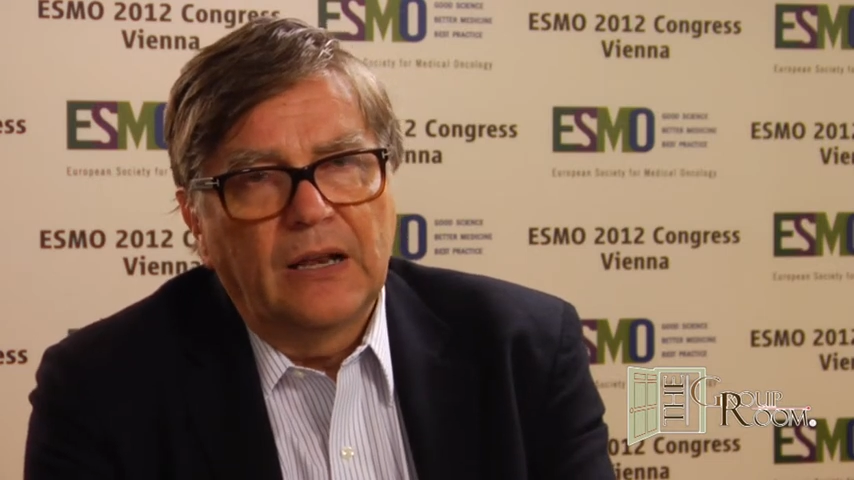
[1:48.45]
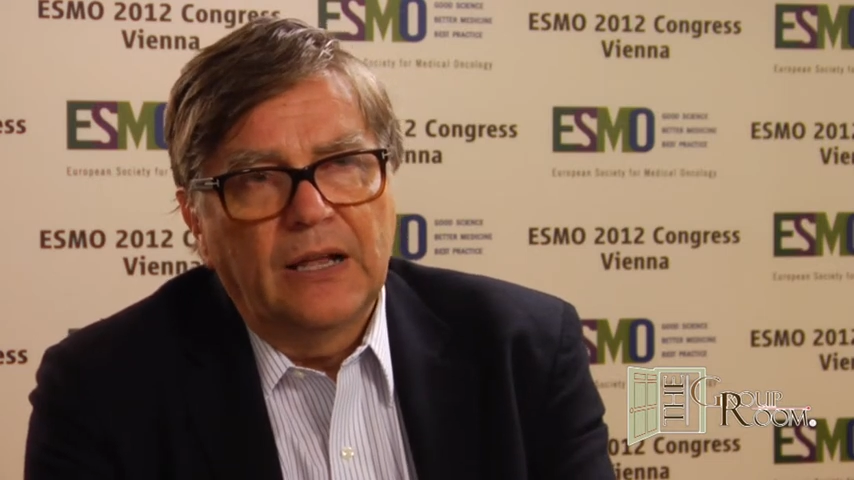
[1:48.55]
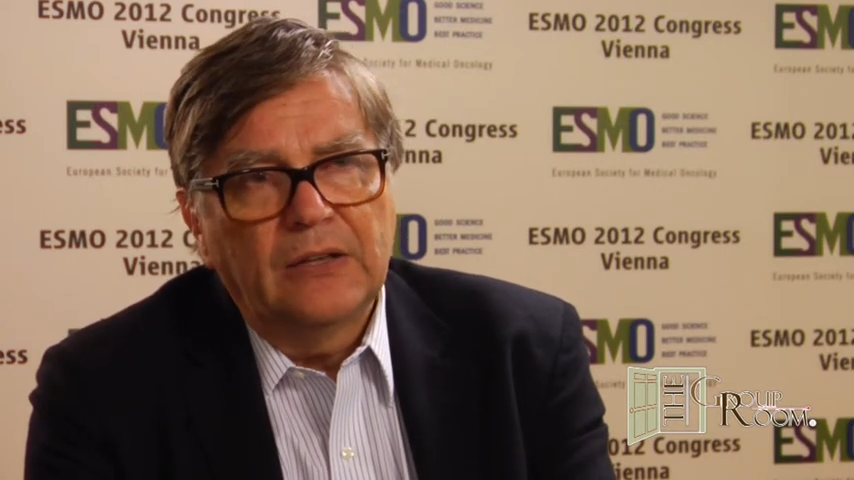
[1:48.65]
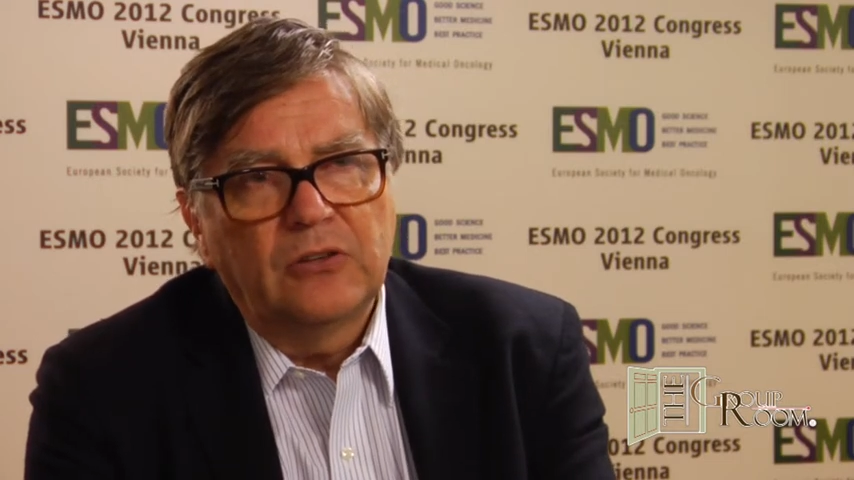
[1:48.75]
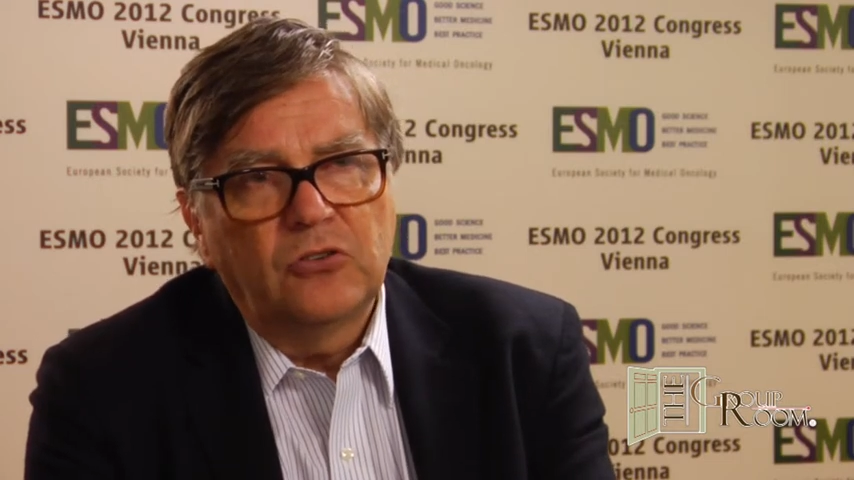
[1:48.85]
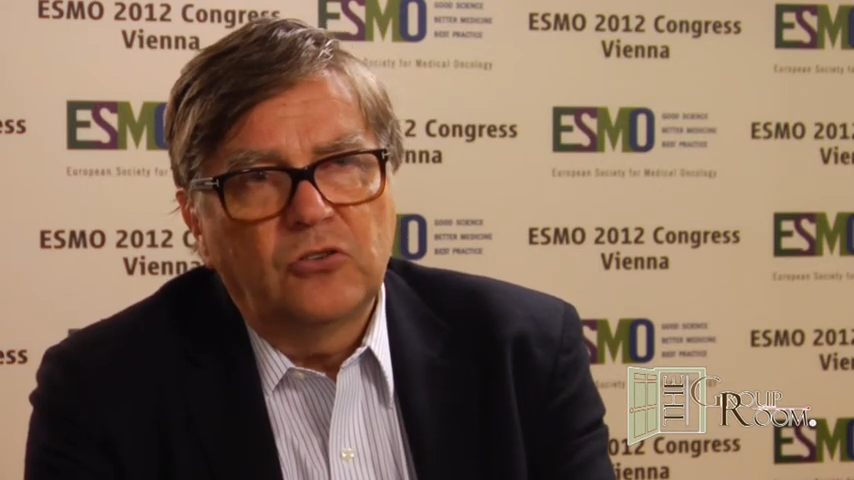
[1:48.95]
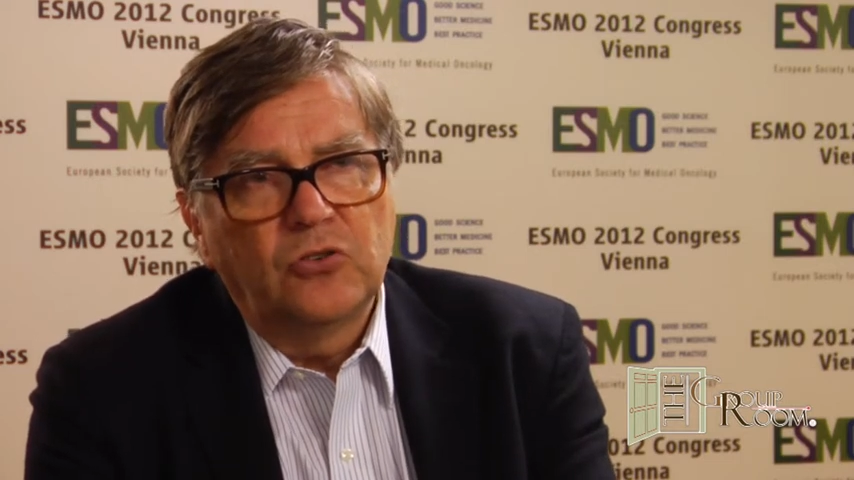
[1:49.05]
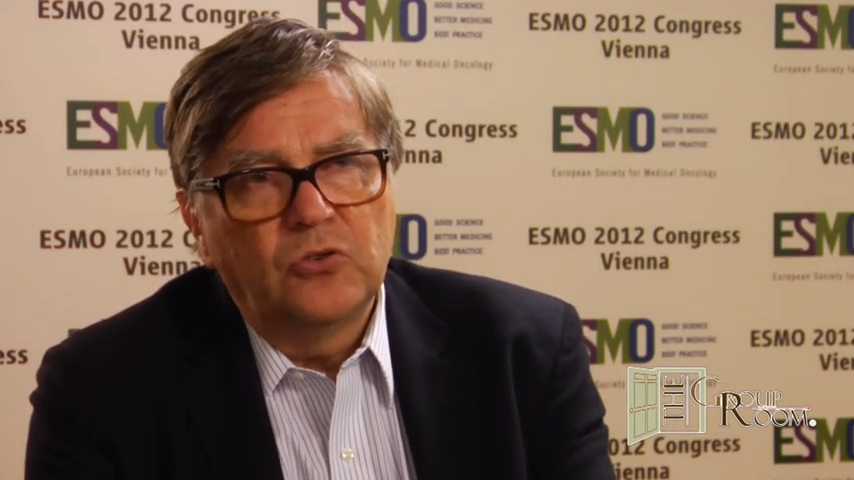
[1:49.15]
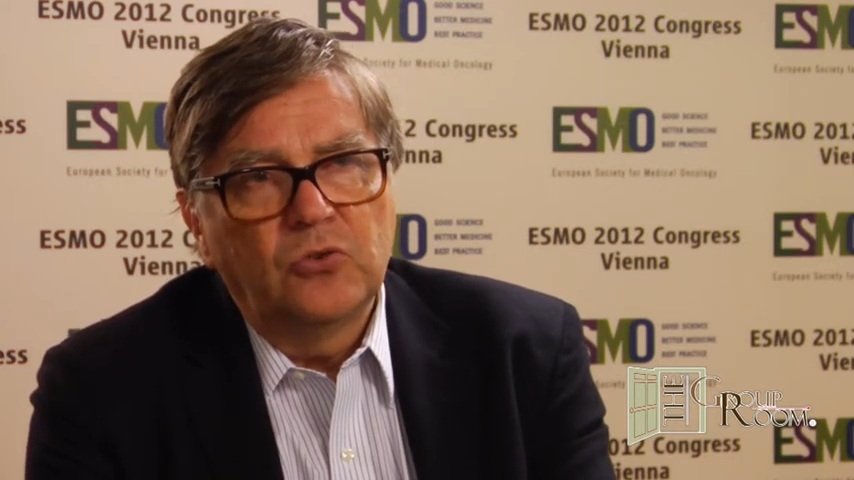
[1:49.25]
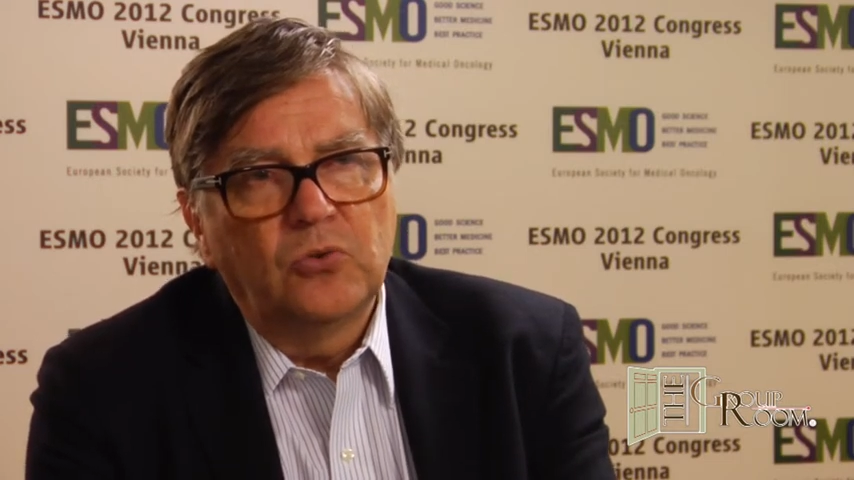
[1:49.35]
led
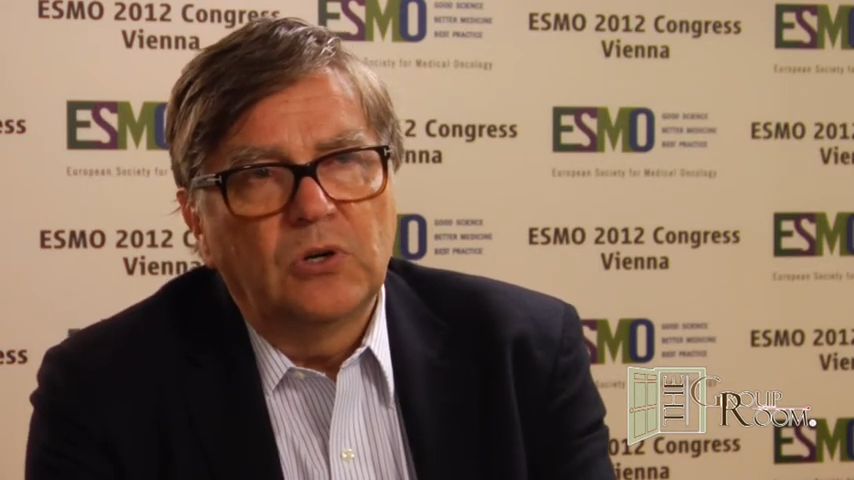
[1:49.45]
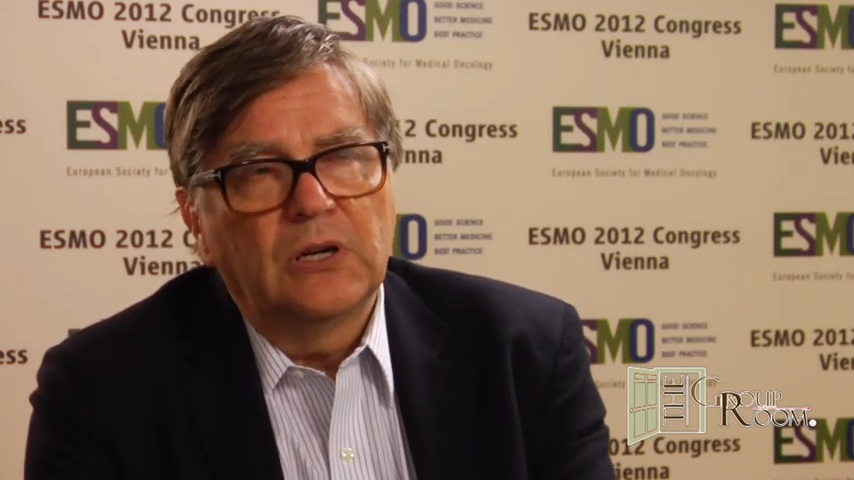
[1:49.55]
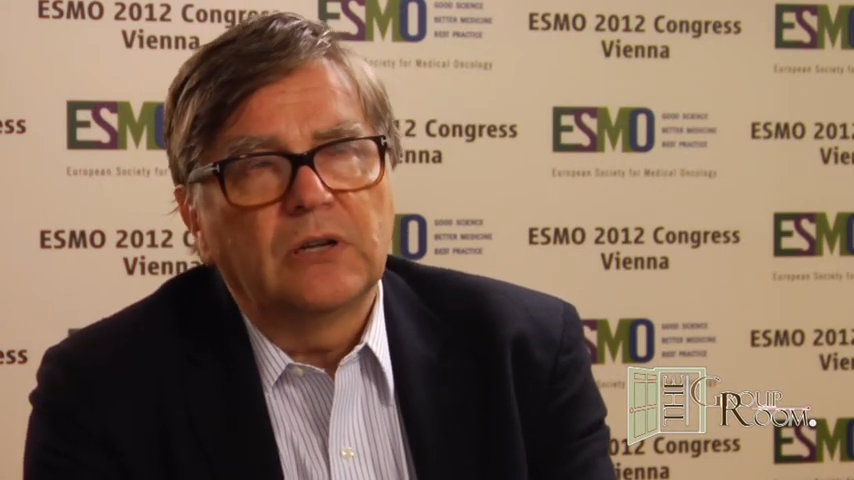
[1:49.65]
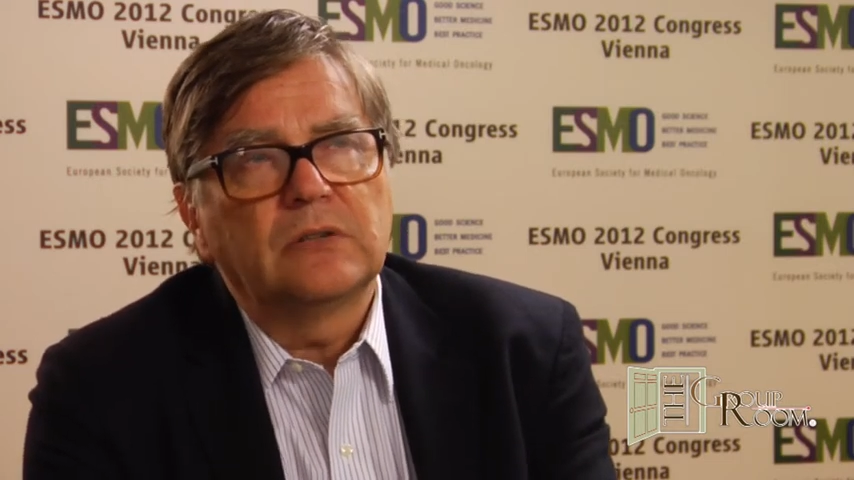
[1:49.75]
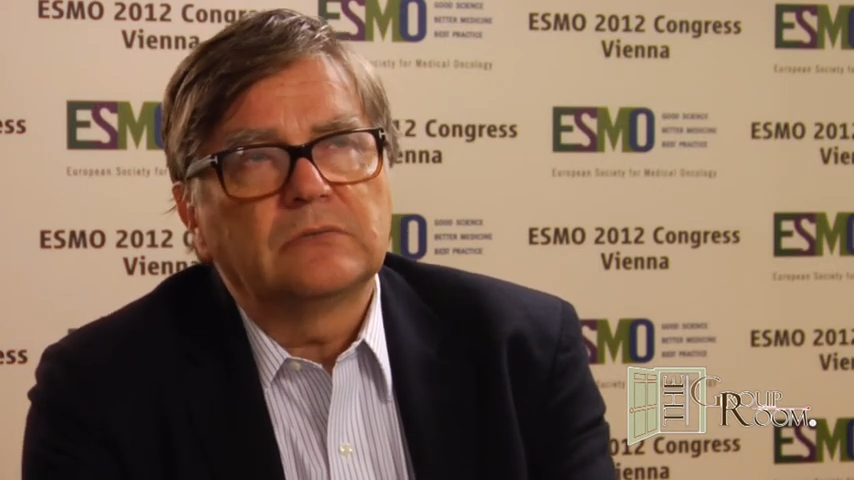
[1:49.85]
to